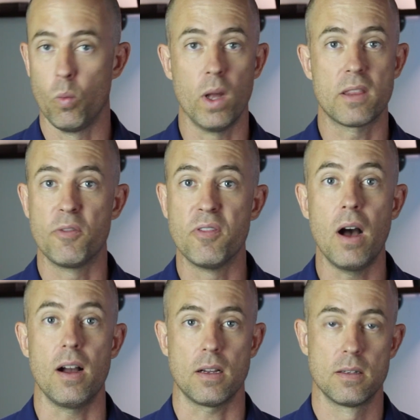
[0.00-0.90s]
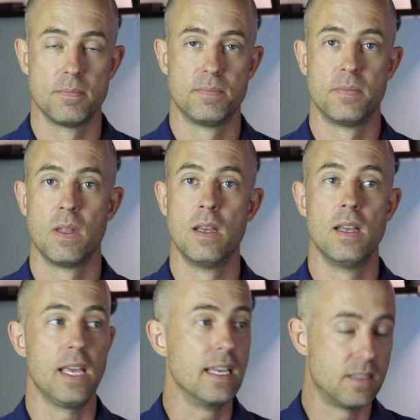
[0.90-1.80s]
what the fuck.
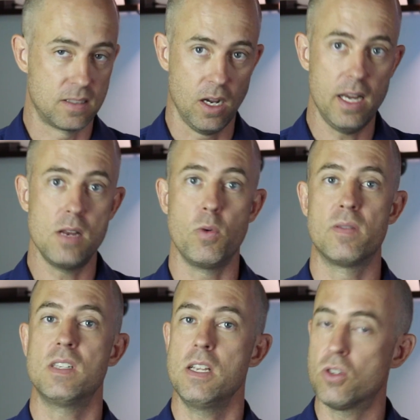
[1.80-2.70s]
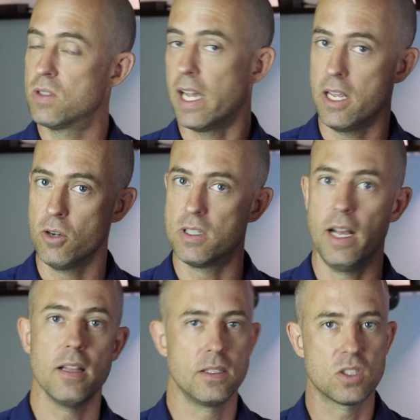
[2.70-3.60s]
He studied with teachers, I hear
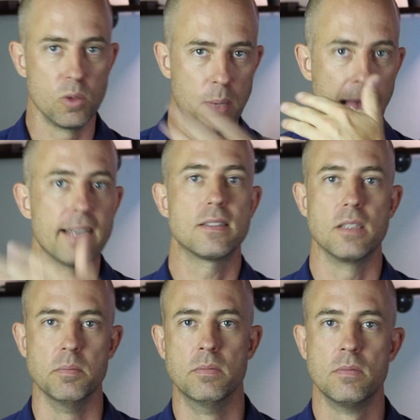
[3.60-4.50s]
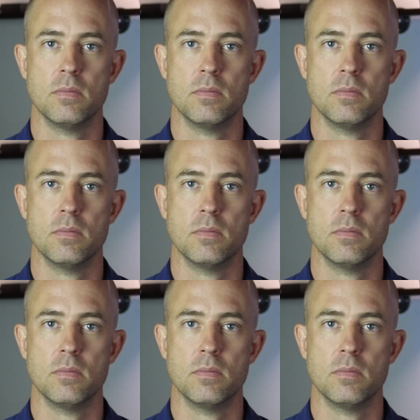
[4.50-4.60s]
tell, and surpassed them.